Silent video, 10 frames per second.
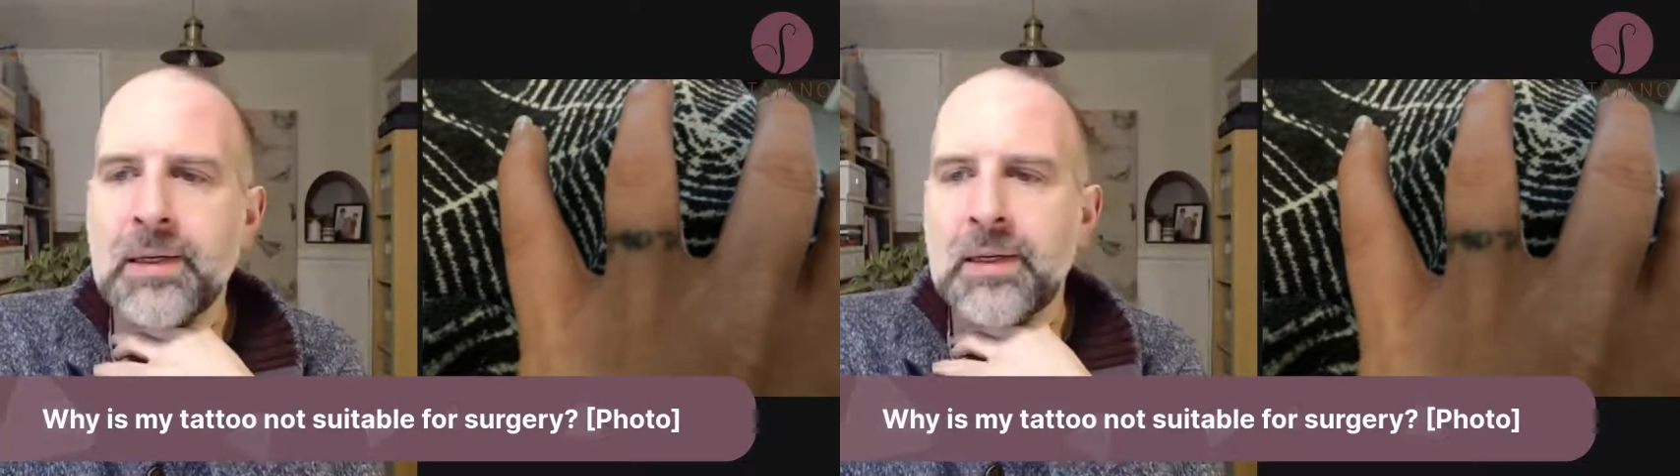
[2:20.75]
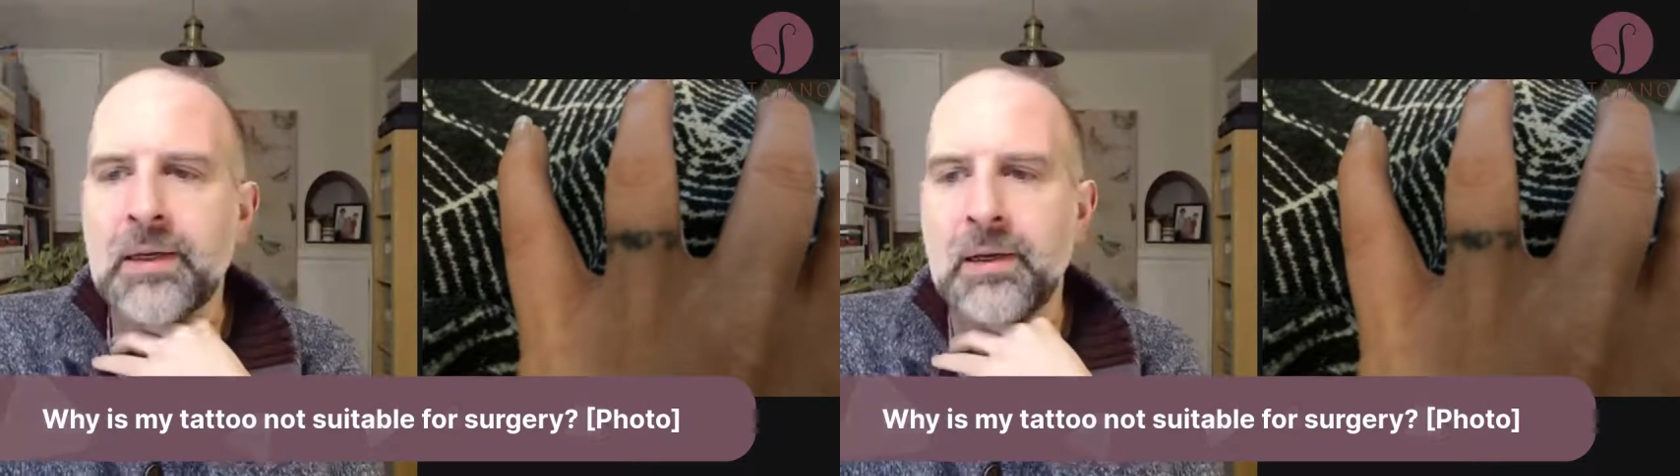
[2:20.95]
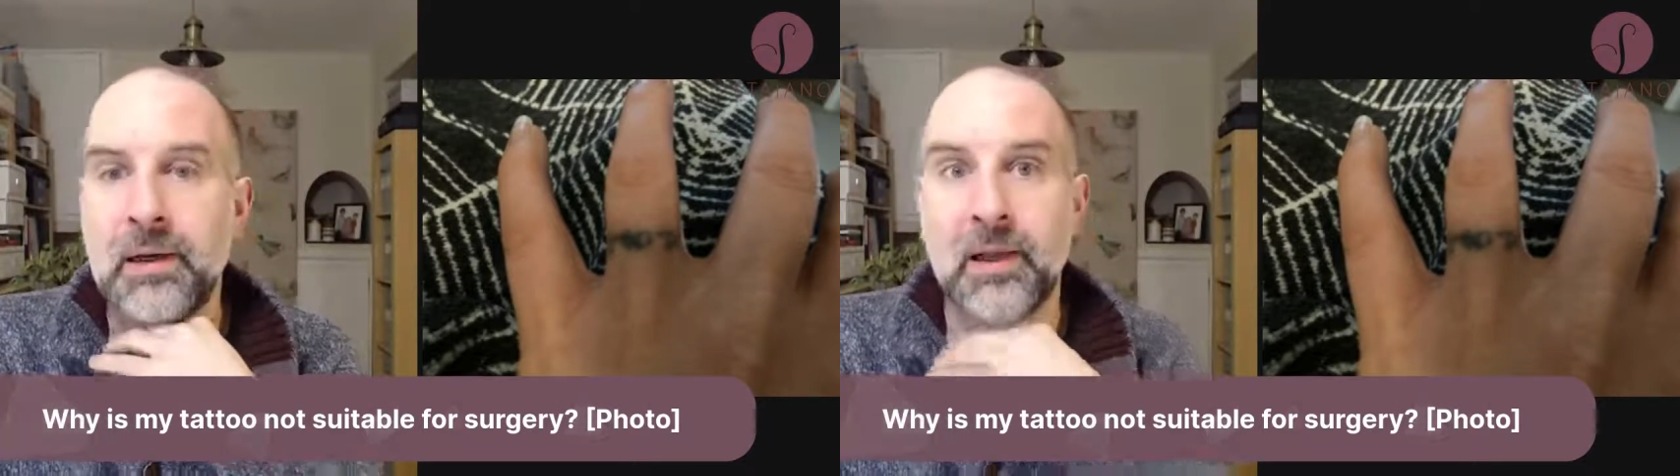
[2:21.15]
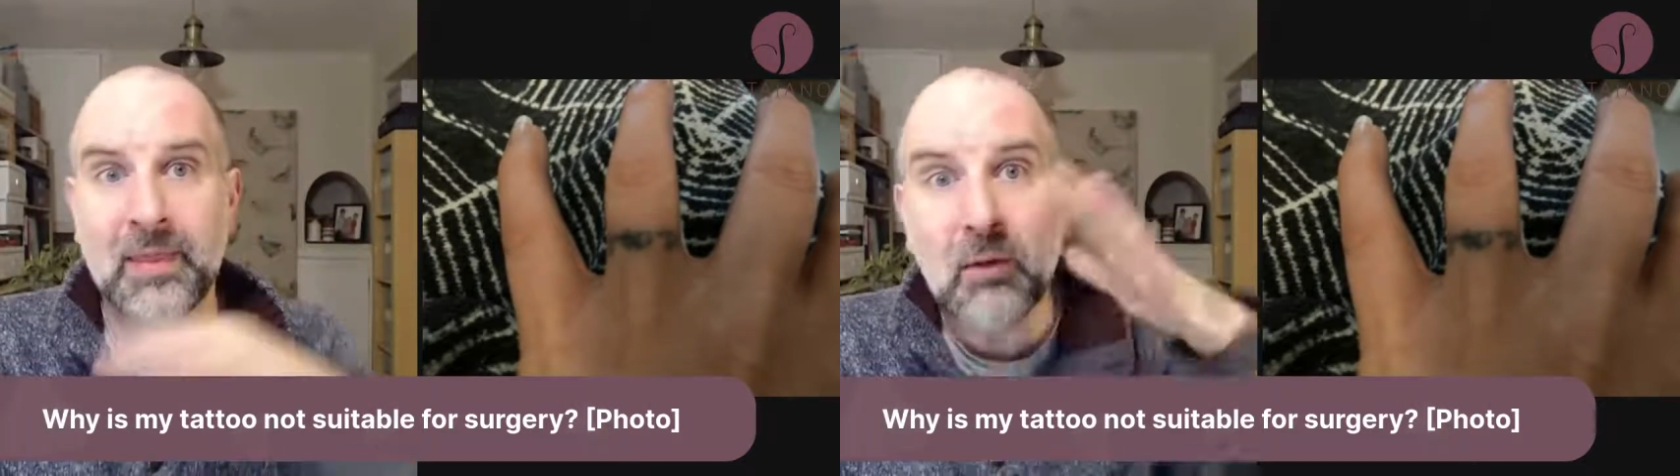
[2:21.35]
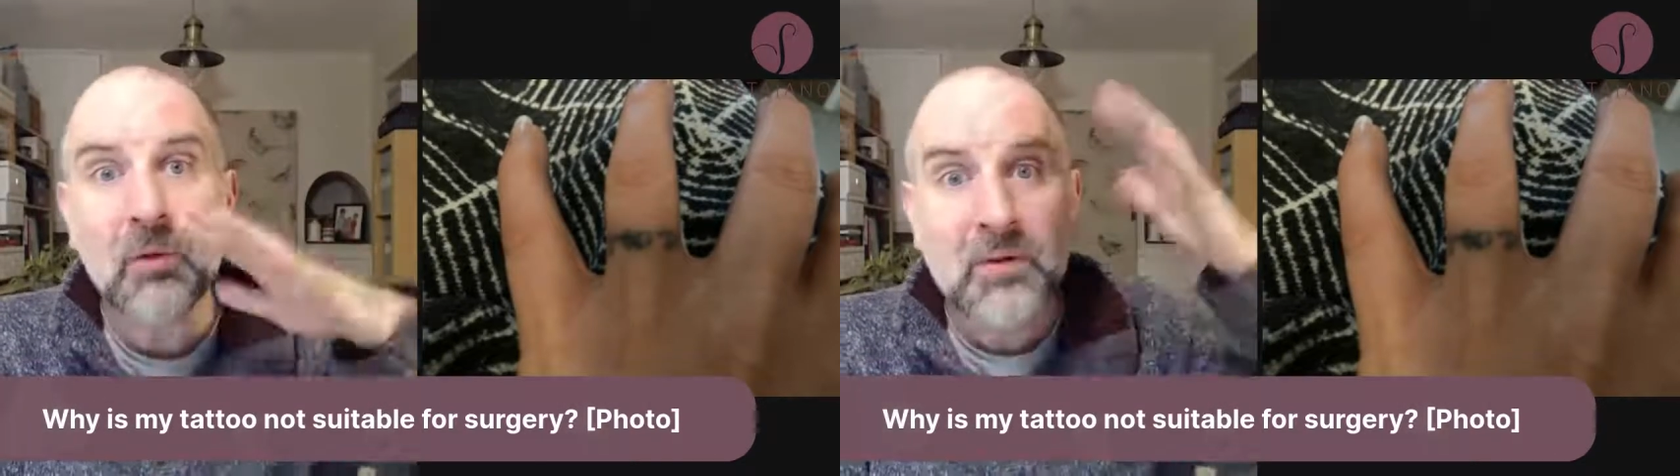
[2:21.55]
Uh, and that
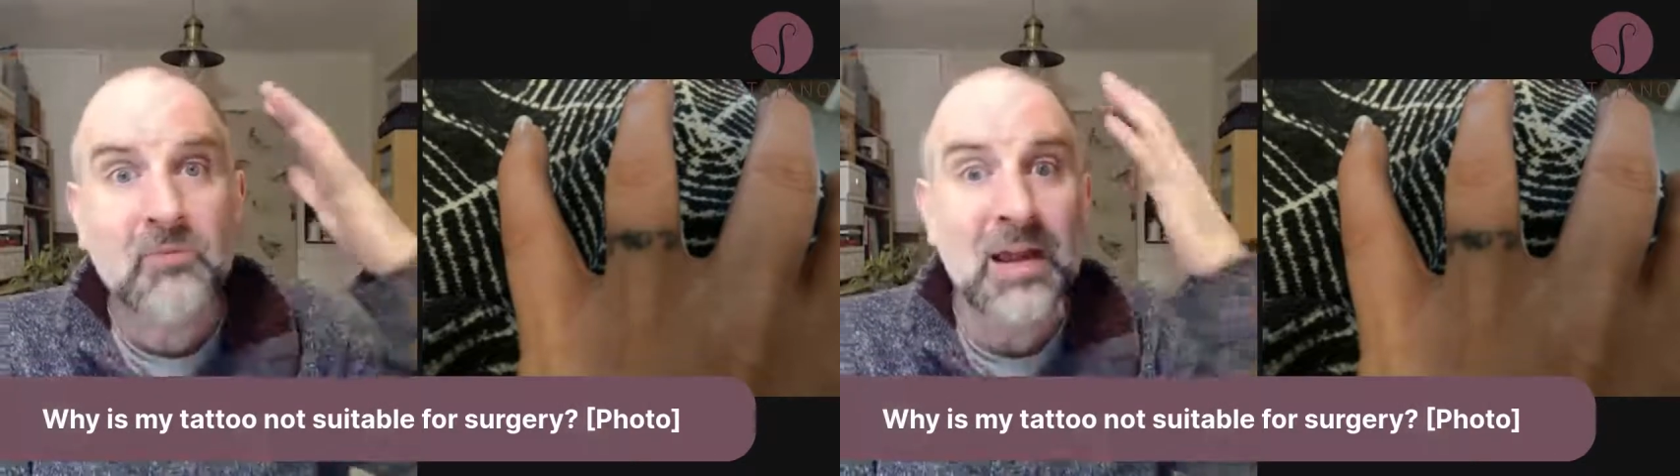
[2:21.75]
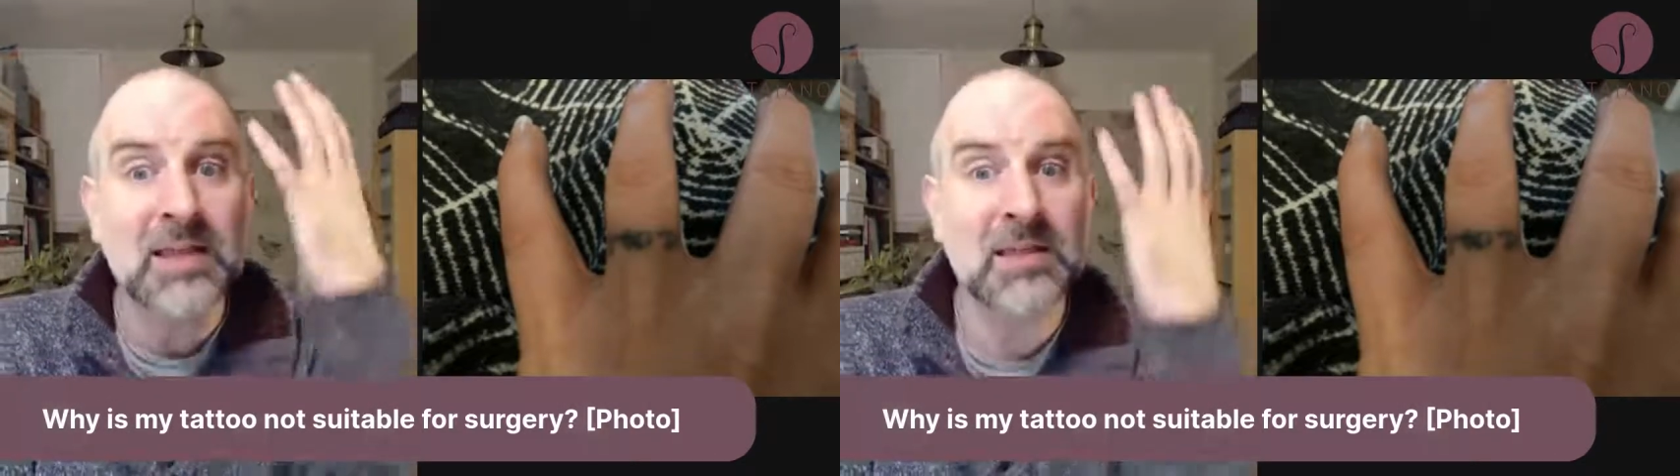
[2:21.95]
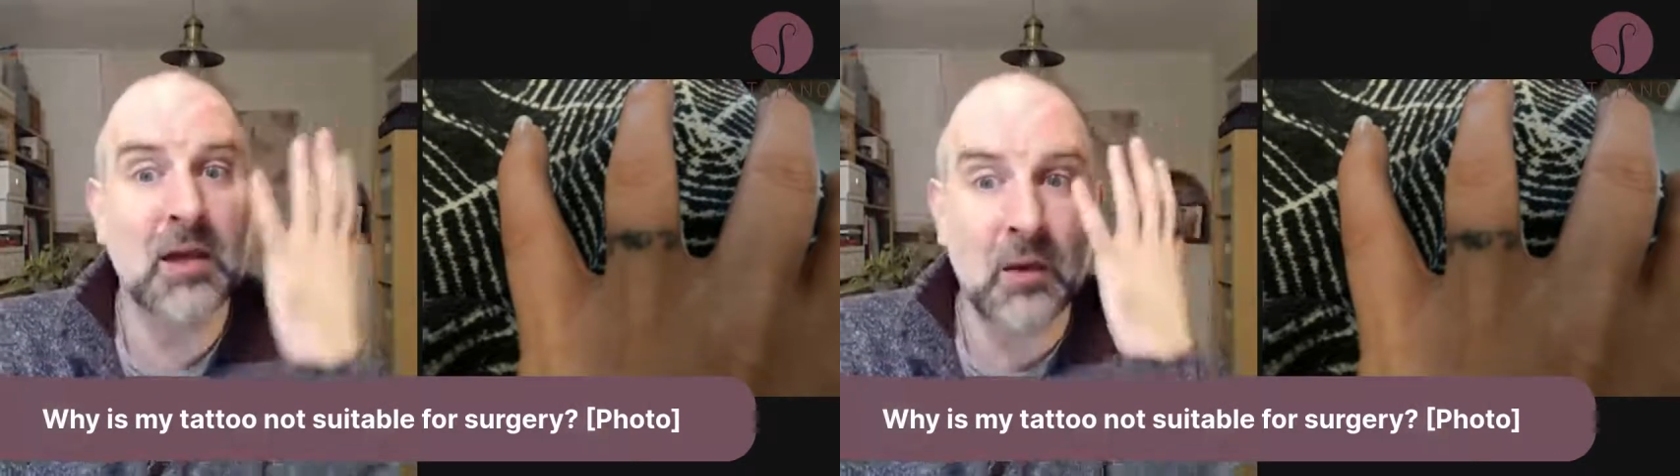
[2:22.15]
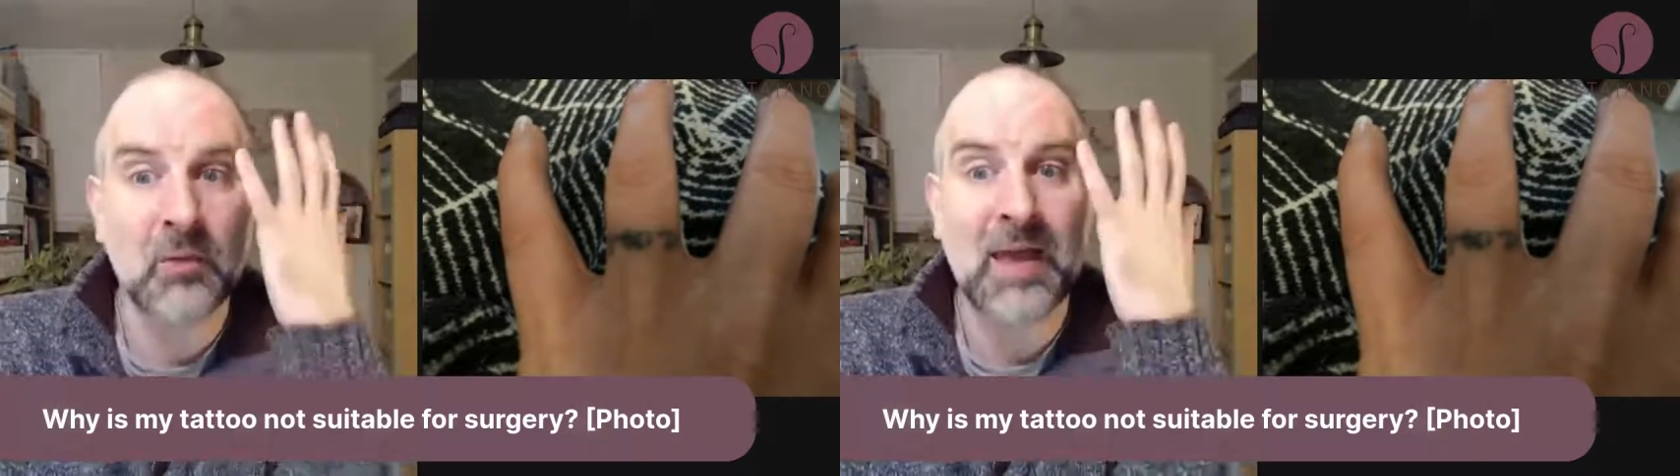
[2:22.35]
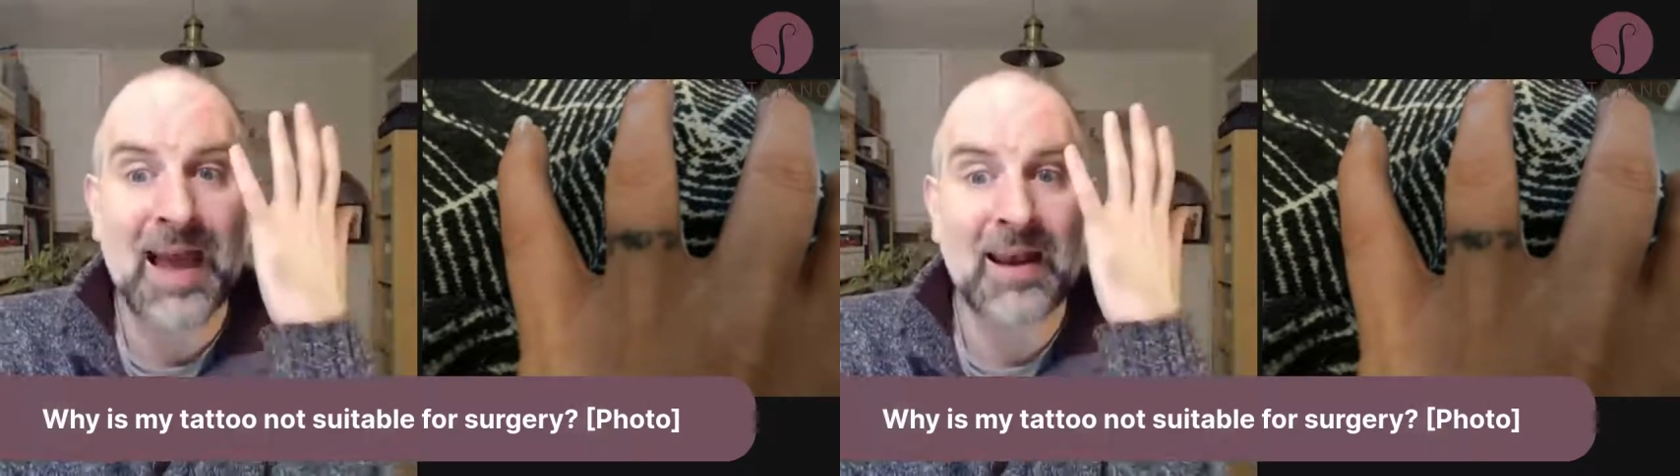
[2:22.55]
would be really tight with a
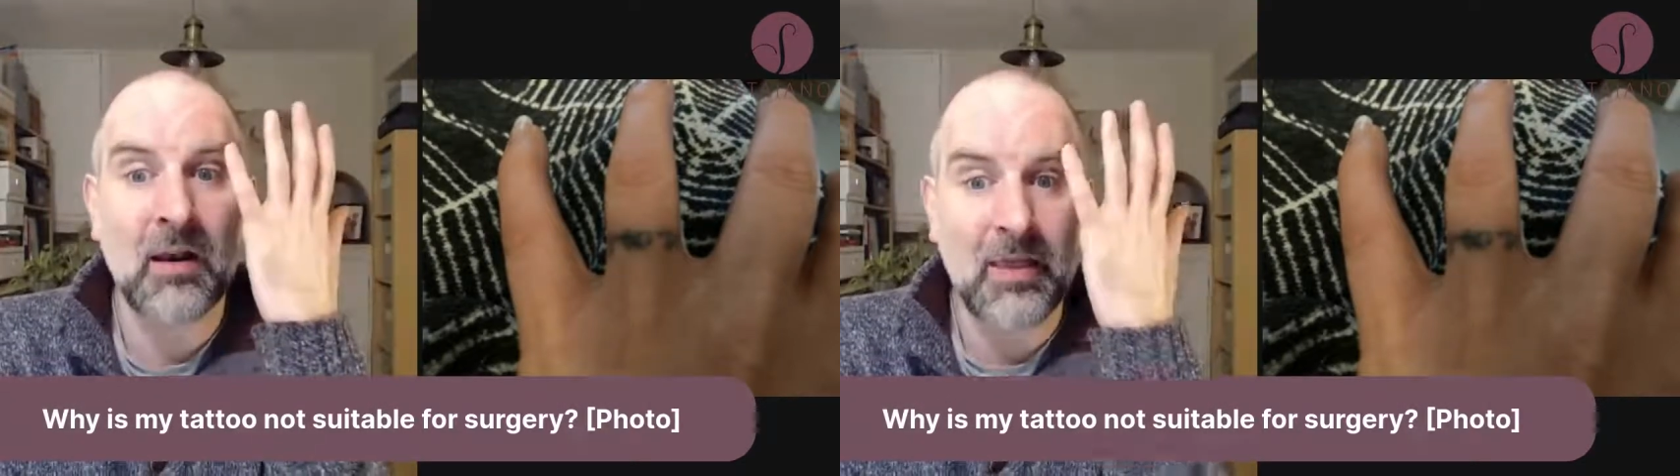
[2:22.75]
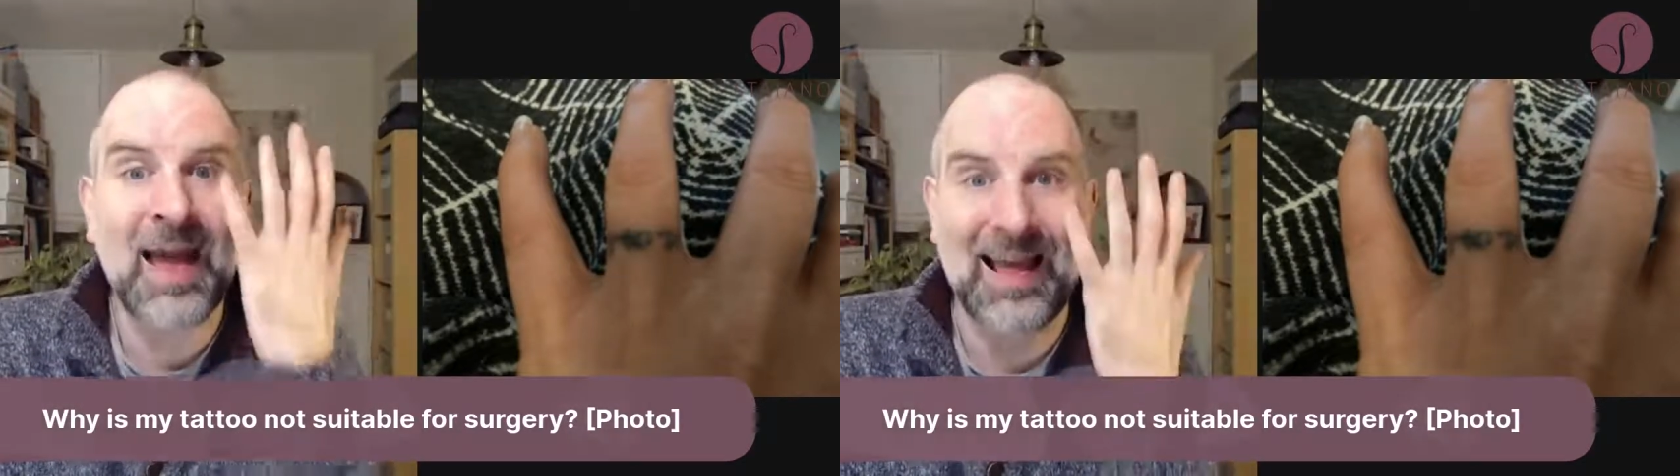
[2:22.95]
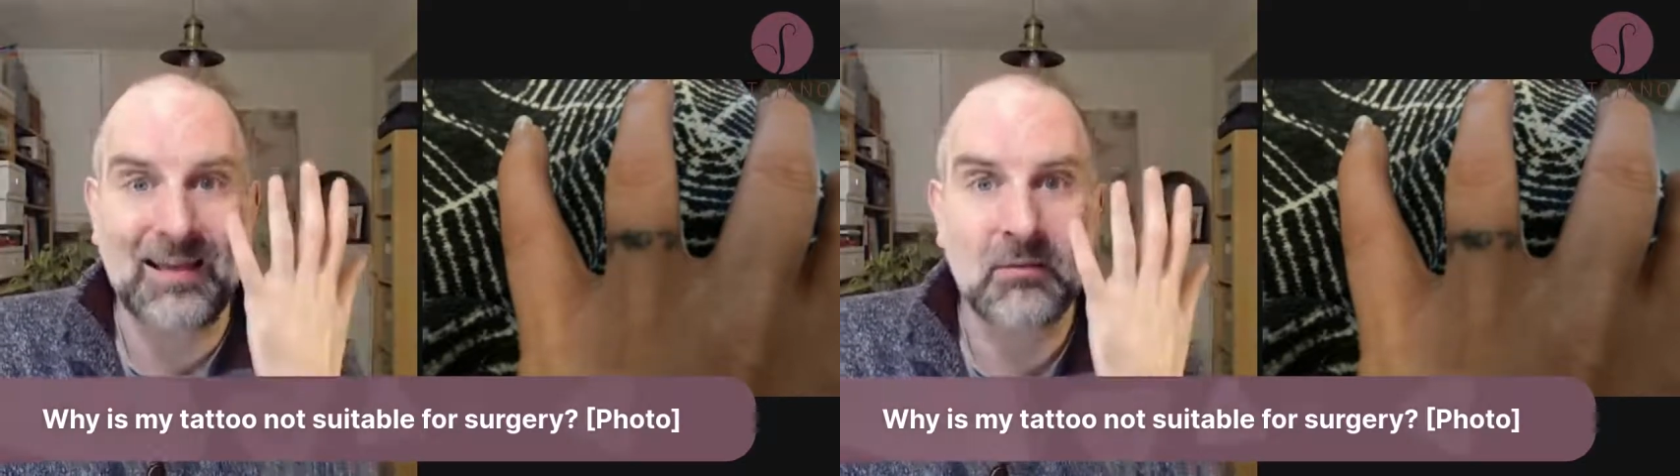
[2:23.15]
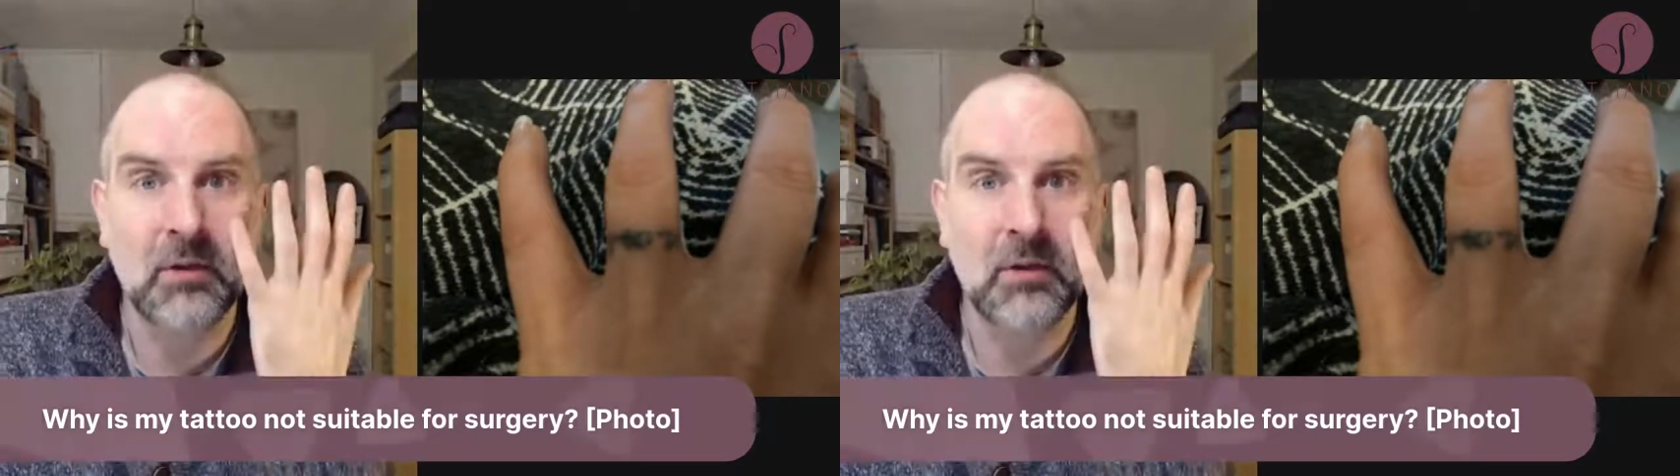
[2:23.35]
hand like that.